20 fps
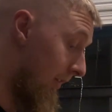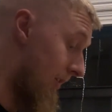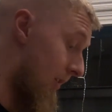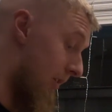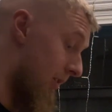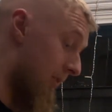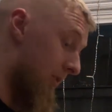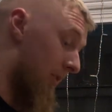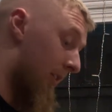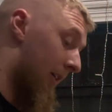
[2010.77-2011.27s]

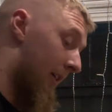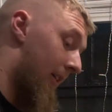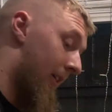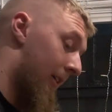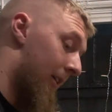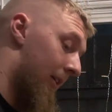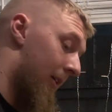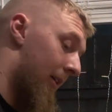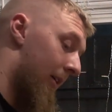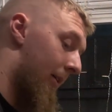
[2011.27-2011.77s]
Seriously, you
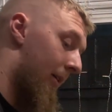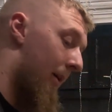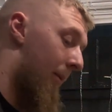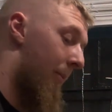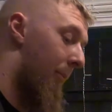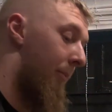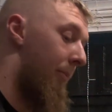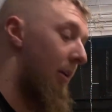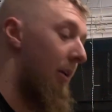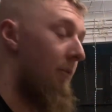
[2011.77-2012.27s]
know,
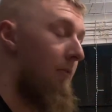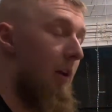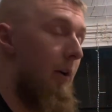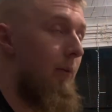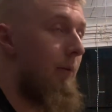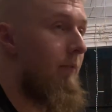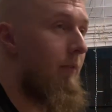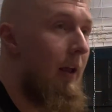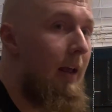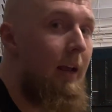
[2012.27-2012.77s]
I'm being
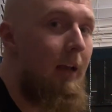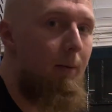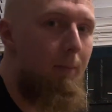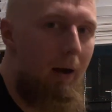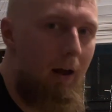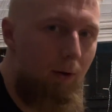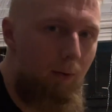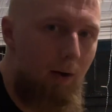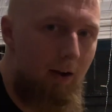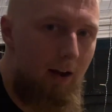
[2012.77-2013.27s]
very vague
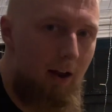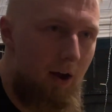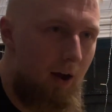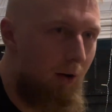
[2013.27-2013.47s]
about it right now.